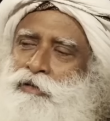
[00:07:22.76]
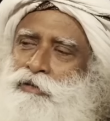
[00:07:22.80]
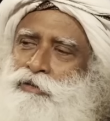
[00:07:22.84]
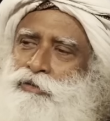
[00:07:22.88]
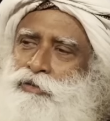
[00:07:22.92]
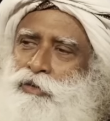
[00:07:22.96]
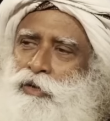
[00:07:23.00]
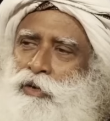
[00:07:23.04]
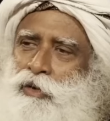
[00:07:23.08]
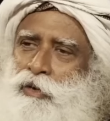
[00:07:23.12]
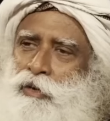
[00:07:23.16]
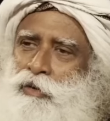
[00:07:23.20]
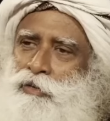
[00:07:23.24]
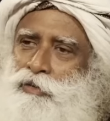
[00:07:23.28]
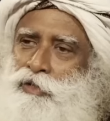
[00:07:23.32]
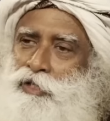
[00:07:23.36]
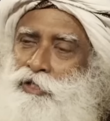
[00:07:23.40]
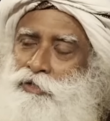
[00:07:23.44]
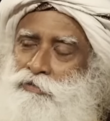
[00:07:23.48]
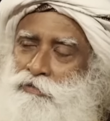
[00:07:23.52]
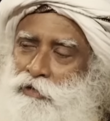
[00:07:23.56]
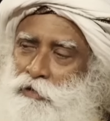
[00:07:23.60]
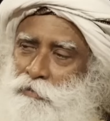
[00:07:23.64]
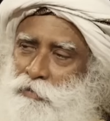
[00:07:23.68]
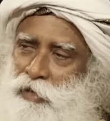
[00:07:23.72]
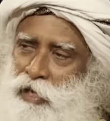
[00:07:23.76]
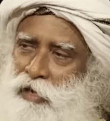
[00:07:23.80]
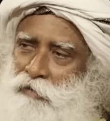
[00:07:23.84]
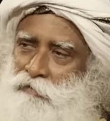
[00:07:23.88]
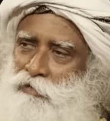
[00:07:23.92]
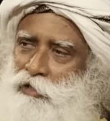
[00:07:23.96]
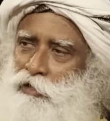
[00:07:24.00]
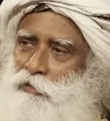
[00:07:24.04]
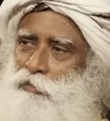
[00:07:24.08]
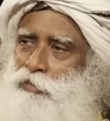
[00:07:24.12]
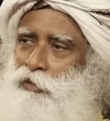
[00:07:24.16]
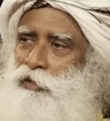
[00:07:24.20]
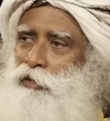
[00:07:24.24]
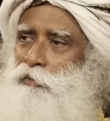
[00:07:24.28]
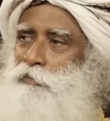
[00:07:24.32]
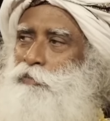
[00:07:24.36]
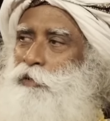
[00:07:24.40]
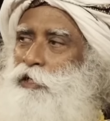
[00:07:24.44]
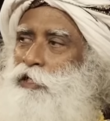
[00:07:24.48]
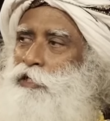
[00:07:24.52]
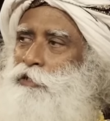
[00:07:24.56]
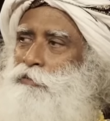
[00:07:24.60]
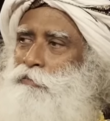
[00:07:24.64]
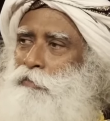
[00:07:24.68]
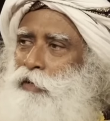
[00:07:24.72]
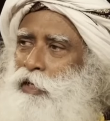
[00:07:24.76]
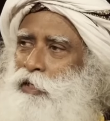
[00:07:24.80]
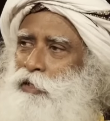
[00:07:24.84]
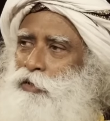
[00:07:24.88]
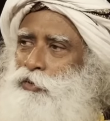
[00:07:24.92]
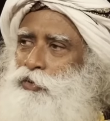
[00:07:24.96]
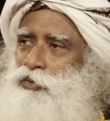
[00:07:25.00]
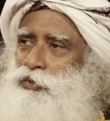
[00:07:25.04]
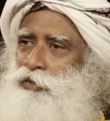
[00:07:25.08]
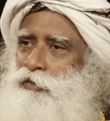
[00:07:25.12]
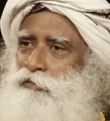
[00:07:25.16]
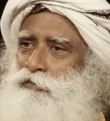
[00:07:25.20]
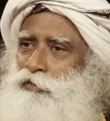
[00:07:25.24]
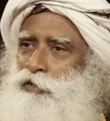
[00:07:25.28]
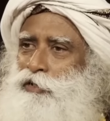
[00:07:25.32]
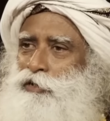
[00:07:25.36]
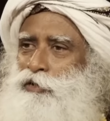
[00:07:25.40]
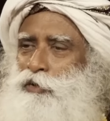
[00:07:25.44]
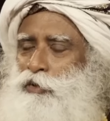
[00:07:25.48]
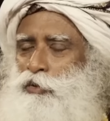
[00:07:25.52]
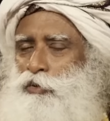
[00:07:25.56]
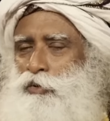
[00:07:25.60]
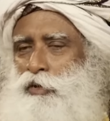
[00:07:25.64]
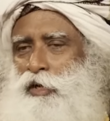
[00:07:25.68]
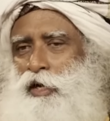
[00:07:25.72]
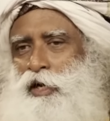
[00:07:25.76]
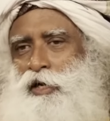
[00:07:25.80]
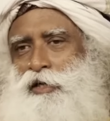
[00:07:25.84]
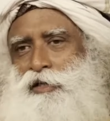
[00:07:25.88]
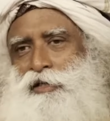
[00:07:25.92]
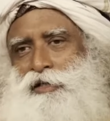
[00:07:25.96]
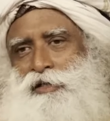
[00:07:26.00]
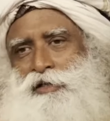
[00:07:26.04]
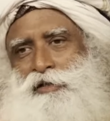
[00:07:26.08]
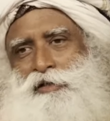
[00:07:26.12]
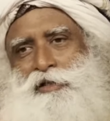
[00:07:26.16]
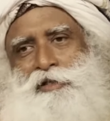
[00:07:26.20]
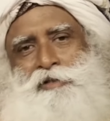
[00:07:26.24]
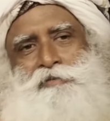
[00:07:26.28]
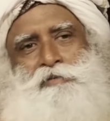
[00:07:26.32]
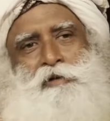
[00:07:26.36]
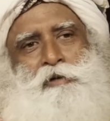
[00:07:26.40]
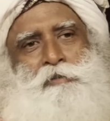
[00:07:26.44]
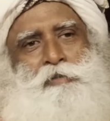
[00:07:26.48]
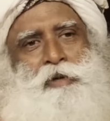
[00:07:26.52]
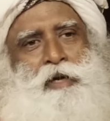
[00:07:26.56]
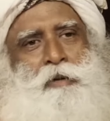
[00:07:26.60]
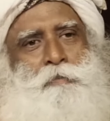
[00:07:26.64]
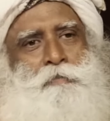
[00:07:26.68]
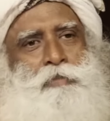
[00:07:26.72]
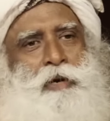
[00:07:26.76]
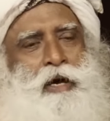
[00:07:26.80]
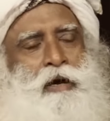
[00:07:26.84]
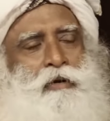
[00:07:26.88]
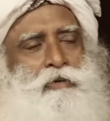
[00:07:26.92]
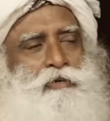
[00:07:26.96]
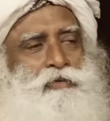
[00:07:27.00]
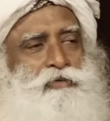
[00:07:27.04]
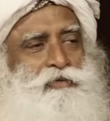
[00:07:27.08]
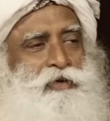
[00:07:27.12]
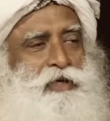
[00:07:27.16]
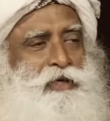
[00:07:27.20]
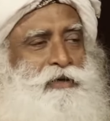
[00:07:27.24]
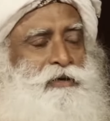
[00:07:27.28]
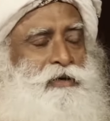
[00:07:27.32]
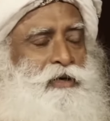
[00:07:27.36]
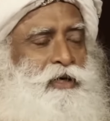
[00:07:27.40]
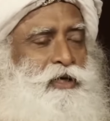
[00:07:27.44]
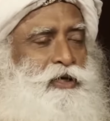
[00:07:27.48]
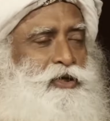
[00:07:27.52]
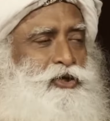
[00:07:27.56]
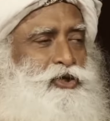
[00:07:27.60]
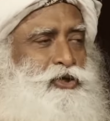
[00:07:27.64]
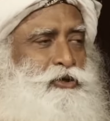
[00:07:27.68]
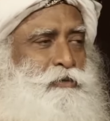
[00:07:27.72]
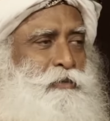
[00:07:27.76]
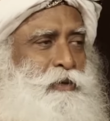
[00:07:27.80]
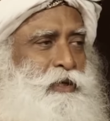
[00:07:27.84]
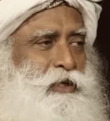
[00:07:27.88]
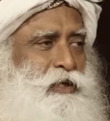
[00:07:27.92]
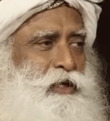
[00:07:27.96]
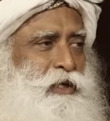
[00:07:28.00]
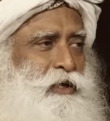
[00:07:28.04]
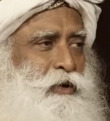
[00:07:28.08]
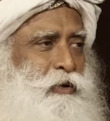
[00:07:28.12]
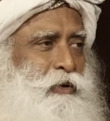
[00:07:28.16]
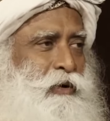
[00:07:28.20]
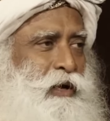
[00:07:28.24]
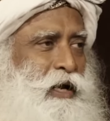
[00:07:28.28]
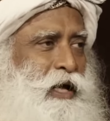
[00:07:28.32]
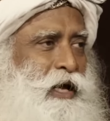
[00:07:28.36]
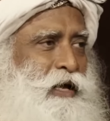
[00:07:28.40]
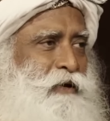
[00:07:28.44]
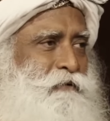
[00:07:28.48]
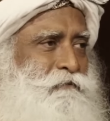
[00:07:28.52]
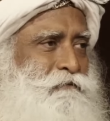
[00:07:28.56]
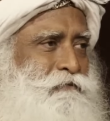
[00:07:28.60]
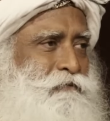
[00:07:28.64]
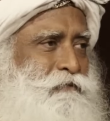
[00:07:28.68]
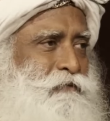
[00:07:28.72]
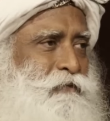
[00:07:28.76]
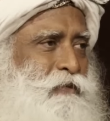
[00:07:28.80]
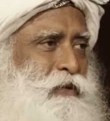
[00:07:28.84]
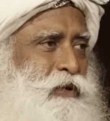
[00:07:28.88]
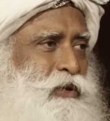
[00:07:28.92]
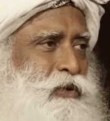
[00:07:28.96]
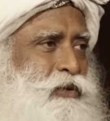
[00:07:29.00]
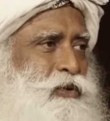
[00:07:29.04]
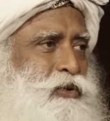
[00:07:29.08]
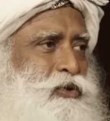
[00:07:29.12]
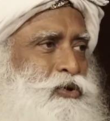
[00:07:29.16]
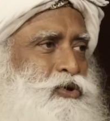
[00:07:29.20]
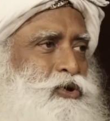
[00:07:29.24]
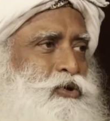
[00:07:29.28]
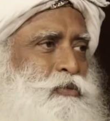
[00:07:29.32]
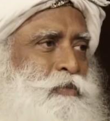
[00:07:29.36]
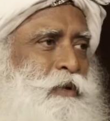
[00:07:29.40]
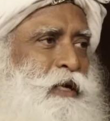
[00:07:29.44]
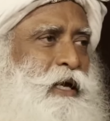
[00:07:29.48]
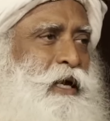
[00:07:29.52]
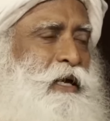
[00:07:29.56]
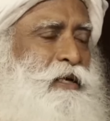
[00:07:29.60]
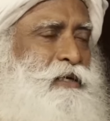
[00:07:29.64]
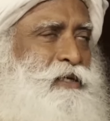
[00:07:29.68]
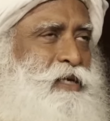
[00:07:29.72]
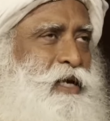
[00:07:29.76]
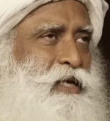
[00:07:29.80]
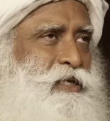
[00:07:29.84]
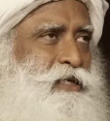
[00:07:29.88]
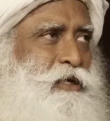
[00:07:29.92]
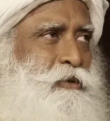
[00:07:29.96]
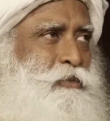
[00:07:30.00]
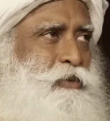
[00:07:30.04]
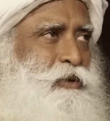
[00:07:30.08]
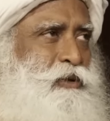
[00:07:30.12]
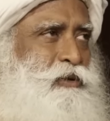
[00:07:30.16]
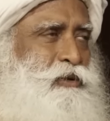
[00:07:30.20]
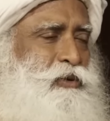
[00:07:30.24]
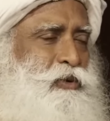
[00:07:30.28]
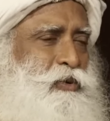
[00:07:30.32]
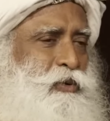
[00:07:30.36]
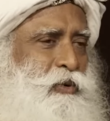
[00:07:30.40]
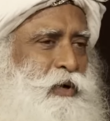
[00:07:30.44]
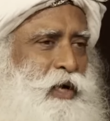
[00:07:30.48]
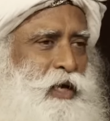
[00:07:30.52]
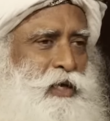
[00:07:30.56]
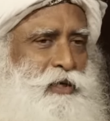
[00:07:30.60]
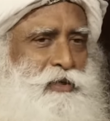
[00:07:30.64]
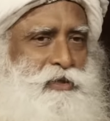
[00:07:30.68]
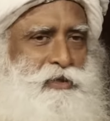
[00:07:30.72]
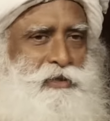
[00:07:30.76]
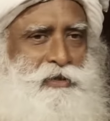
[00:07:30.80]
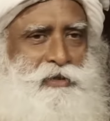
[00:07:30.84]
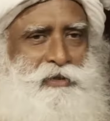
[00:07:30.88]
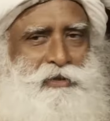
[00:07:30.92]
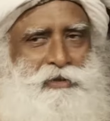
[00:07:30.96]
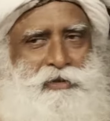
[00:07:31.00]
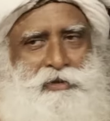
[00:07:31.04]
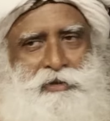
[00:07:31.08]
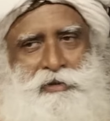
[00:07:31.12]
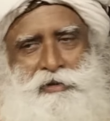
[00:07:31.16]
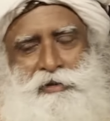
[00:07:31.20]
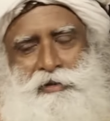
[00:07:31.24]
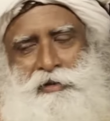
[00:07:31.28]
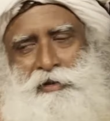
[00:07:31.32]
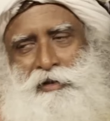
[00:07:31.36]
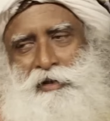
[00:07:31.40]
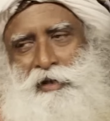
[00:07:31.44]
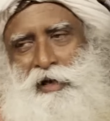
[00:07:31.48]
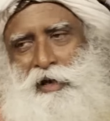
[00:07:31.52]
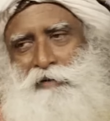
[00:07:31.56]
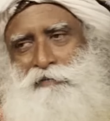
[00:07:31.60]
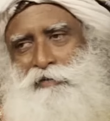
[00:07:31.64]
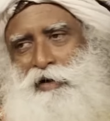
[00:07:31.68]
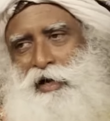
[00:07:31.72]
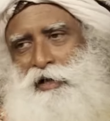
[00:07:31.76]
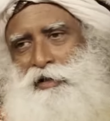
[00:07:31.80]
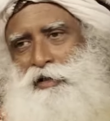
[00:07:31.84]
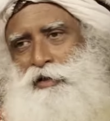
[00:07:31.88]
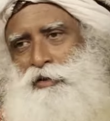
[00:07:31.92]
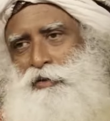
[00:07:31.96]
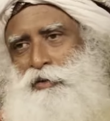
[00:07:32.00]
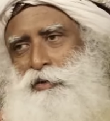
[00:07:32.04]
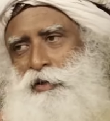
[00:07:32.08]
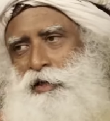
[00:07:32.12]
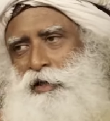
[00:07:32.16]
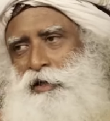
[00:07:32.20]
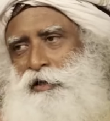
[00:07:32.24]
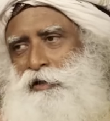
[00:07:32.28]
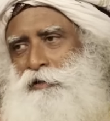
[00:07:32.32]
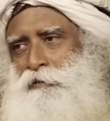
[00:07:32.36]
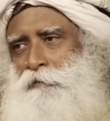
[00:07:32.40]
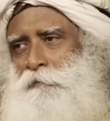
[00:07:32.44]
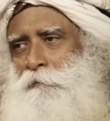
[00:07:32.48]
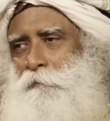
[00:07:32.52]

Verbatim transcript: So this will be available, please make use of this Rudraksh, this will be a powerful instrument in your life to be accessible to grace of Adiyogi.